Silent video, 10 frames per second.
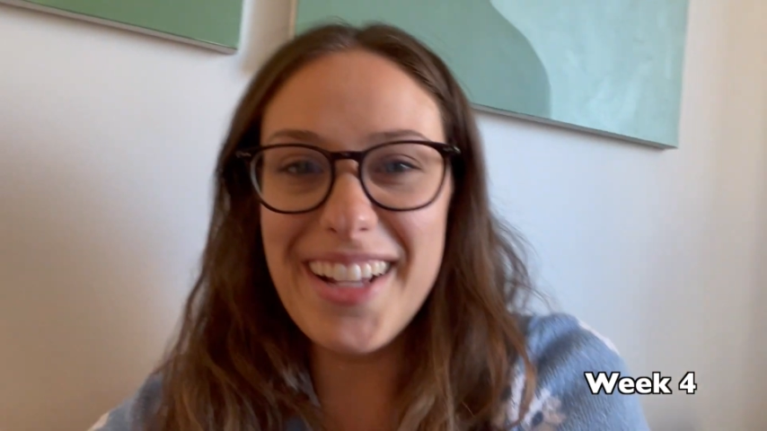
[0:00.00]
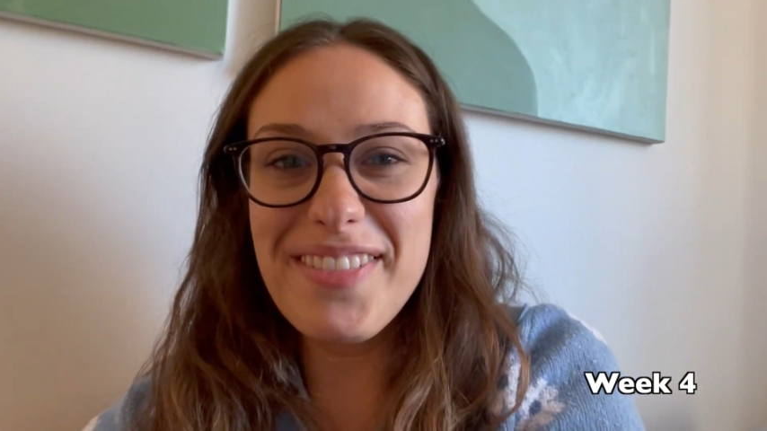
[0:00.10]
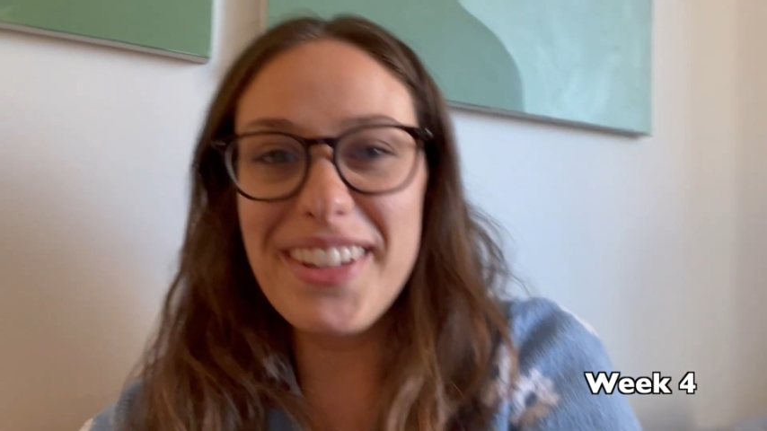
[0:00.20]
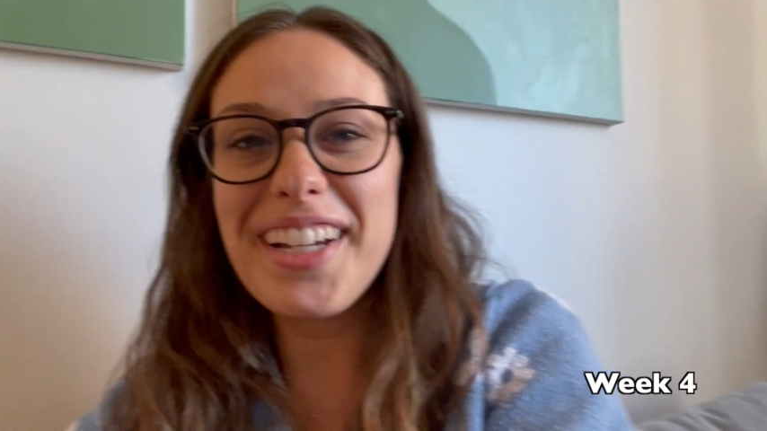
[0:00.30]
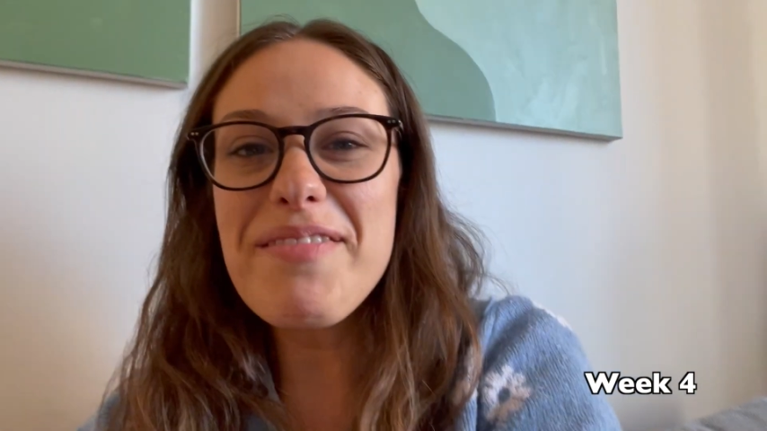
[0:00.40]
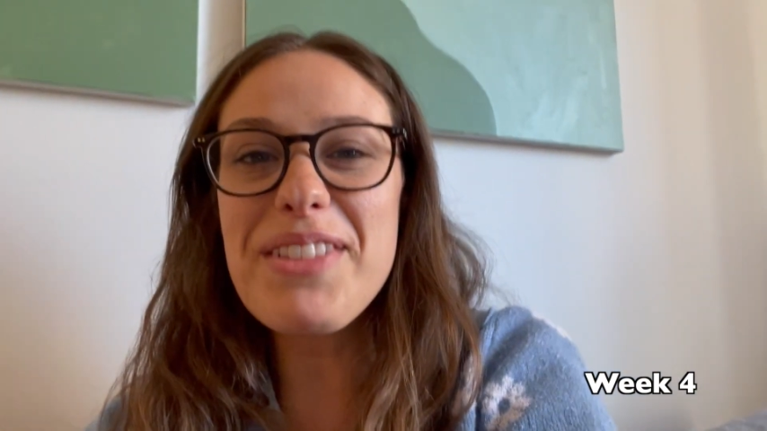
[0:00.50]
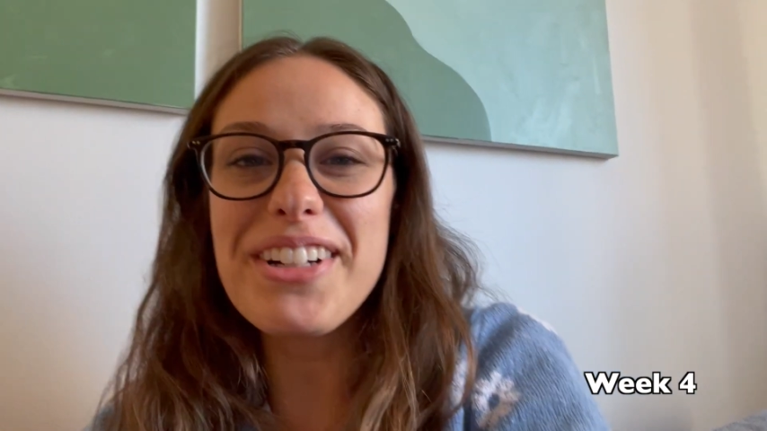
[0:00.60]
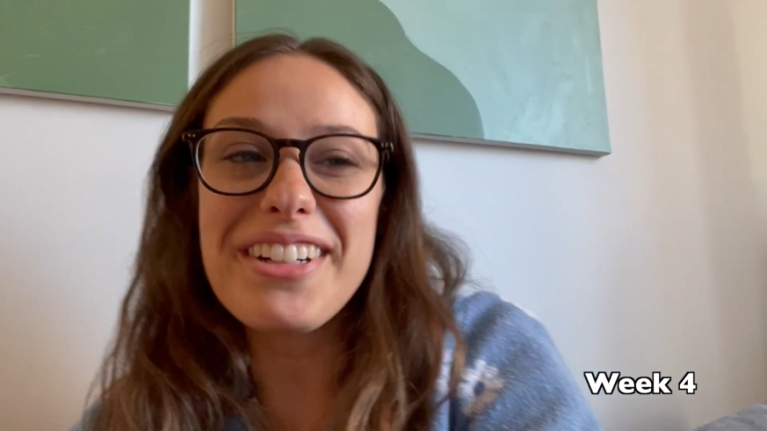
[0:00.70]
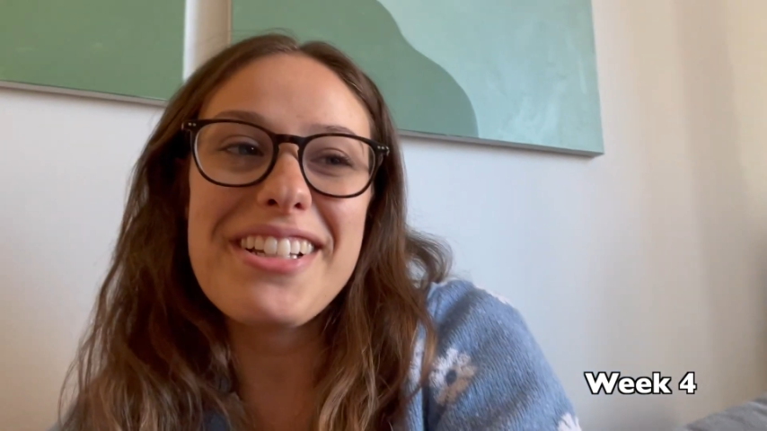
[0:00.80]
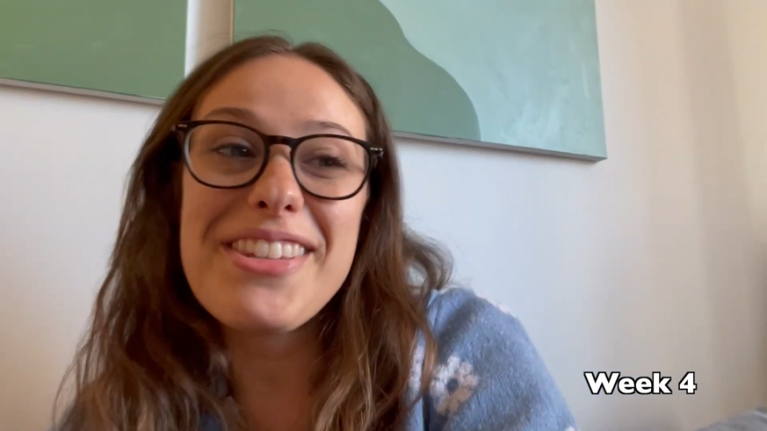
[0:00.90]
I feel like I'm
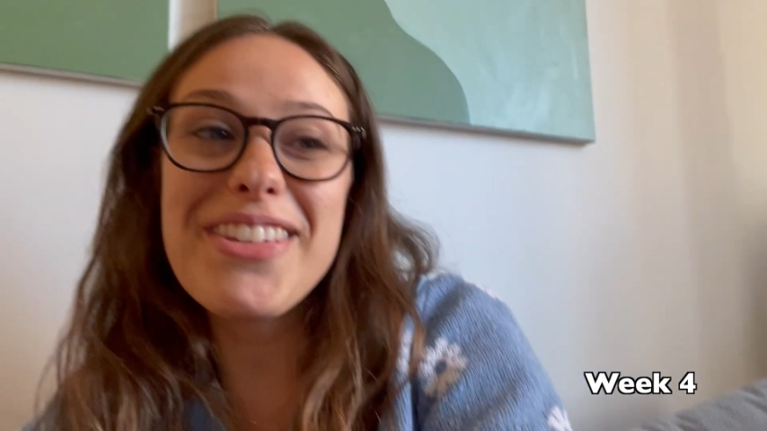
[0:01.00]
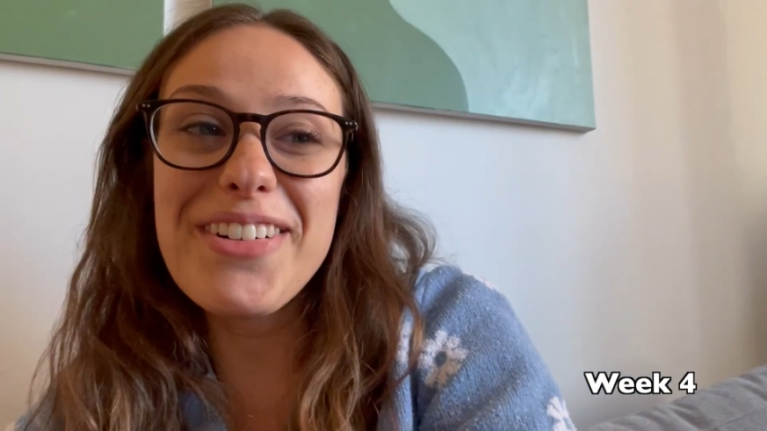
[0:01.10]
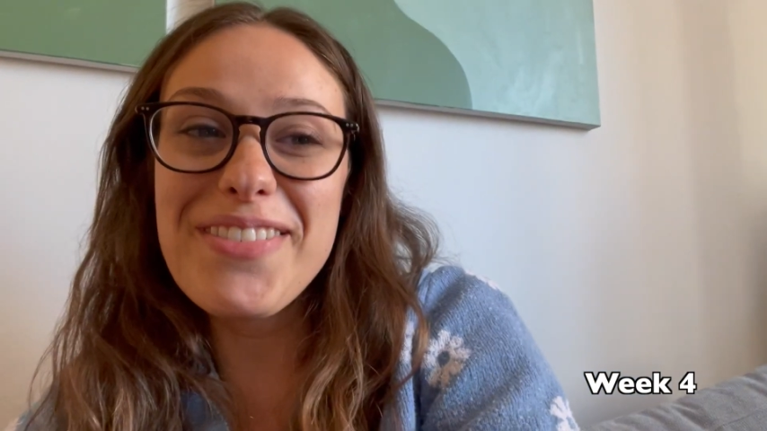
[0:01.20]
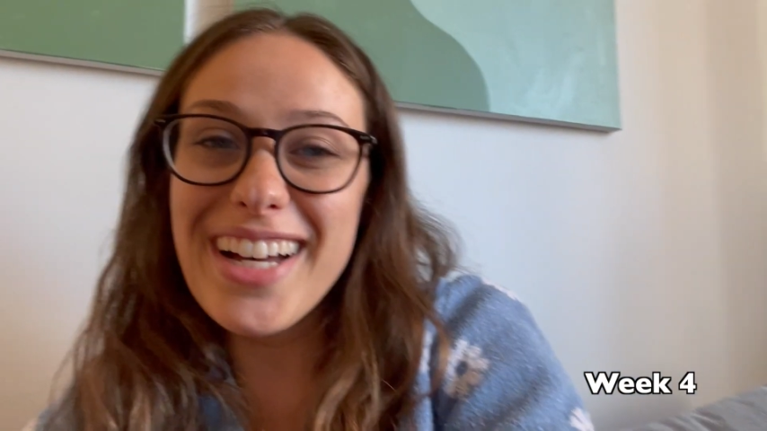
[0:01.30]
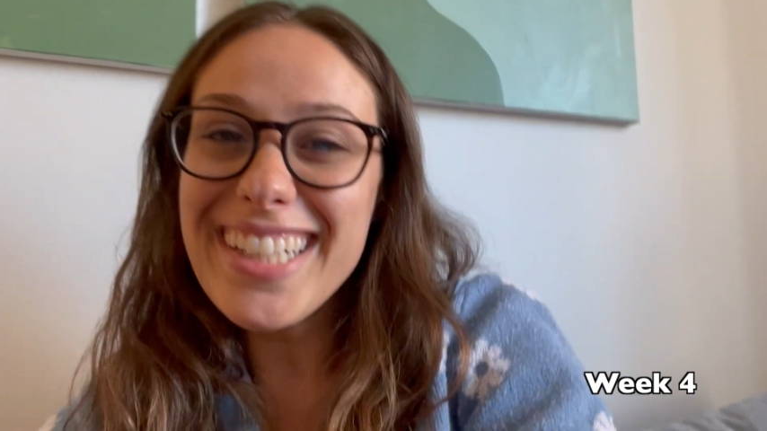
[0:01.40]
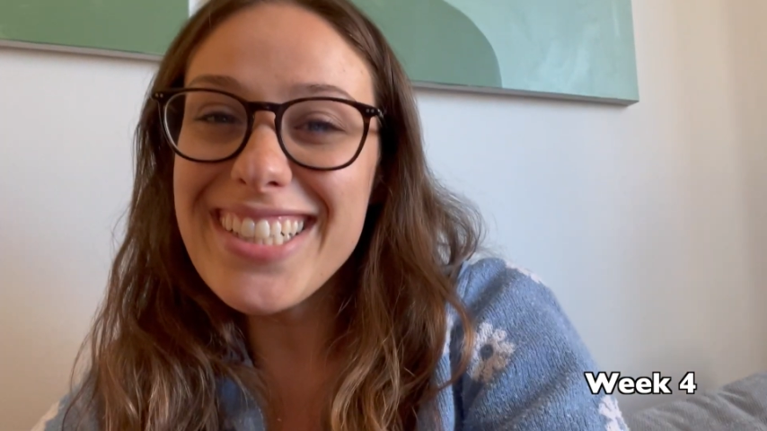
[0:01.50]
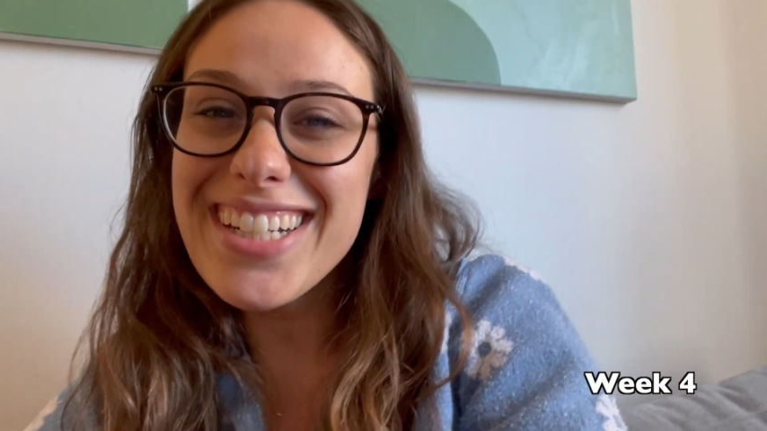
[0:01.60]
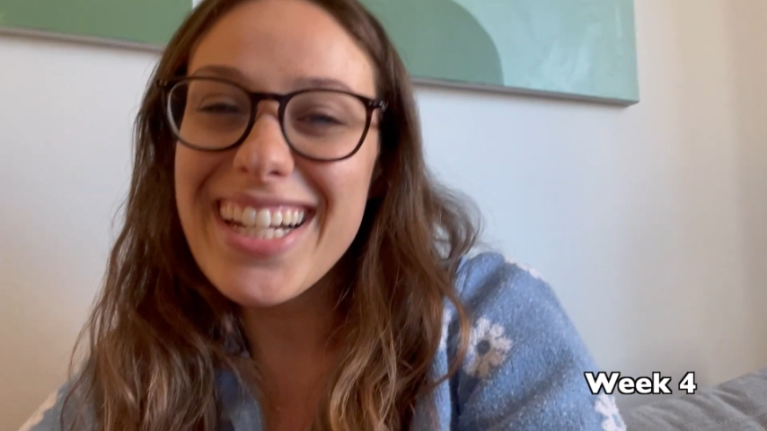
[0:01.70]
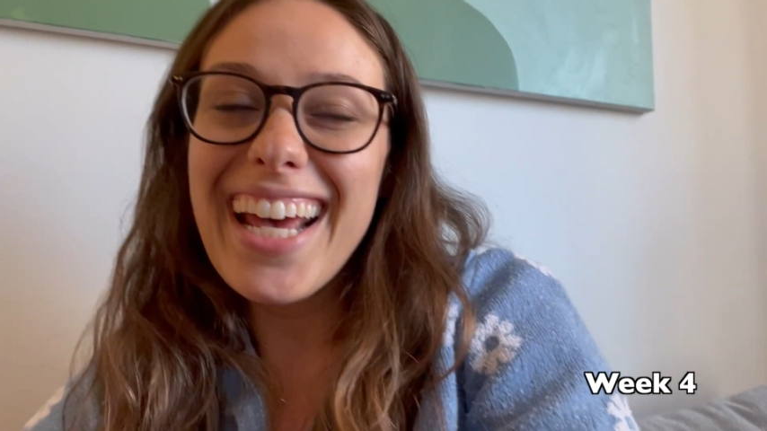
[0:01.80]
learning so much.